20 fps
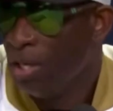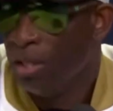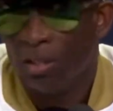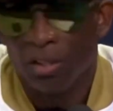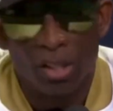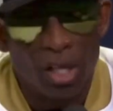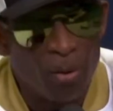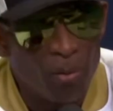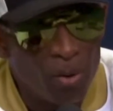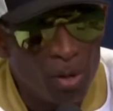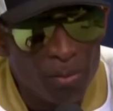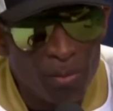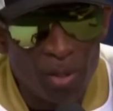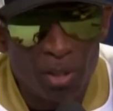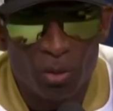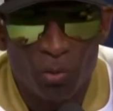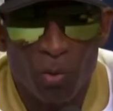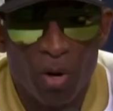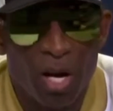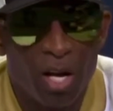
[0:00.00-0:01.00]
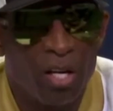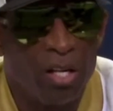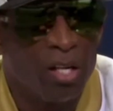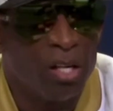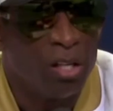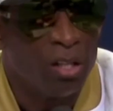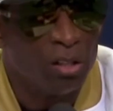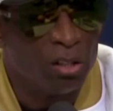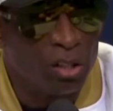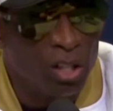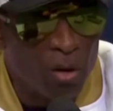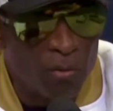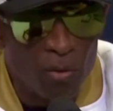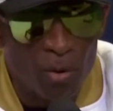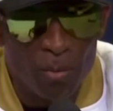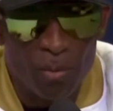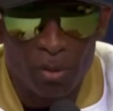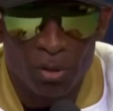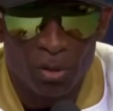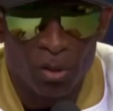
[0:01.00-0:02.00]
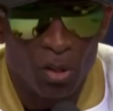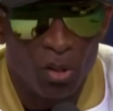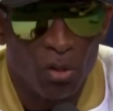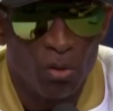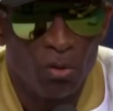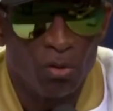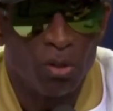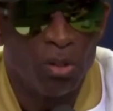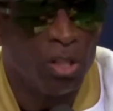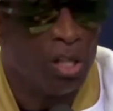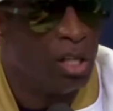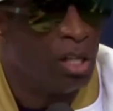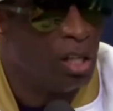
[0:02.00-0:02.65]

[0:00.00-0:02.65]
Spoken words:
Someone must win, someone must lose.